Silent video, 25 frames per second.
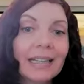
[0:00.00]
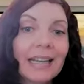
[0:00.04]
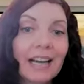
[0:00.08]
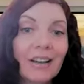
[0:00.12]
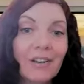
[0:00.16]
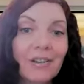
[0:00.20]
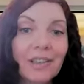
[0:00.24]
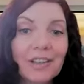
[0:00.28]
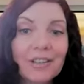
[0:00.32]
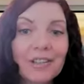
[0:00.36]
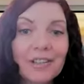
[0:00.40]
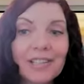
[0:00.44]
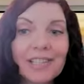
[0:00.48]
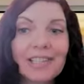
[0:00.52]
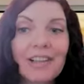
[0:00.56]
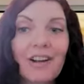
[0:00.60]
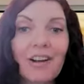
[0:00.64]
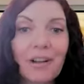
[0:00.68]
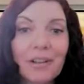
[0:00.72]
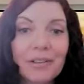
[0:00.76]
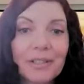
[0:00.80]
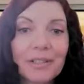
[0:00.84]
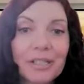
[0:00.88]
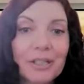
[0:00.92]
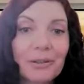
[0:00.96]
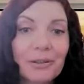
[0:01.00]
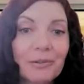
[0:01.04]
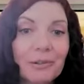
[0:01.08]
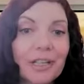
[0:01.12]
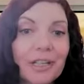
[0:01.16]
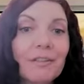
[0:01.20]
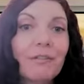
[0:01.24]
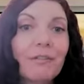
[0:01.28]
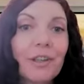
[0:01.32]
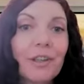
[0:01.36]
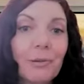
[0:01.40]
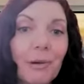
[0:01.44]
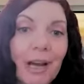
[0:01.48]
Now, there's also,
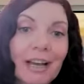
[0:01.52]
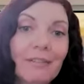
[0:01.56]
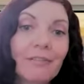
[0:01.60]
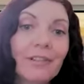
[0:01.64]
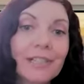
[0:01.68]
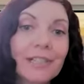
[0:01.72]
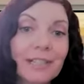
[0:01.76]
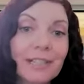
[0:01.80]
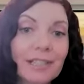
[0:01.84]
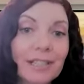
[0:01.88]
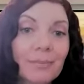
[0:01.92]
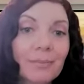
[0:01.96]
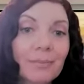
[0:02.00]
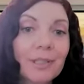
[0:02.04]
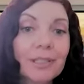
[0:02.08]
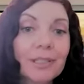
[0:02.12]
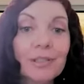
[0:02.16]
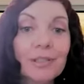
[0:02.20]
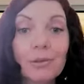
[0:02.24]
if you have a sleep